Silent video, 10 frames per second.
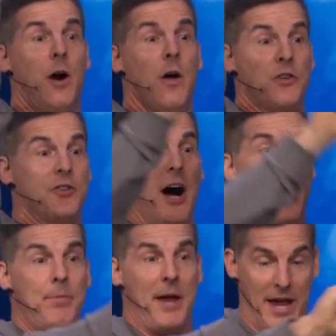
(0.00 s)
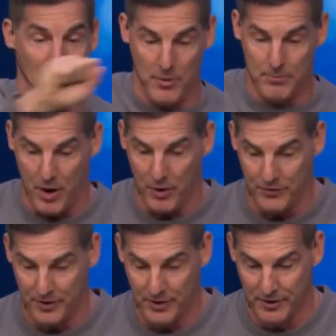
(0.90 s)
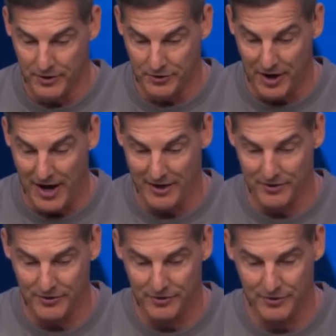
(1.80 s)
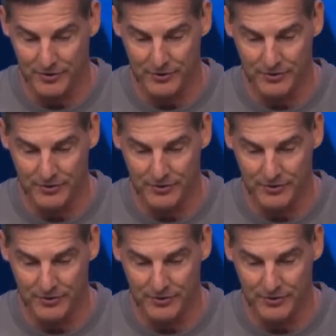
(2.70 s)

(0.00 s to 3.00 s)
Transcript: on the top and on both sides.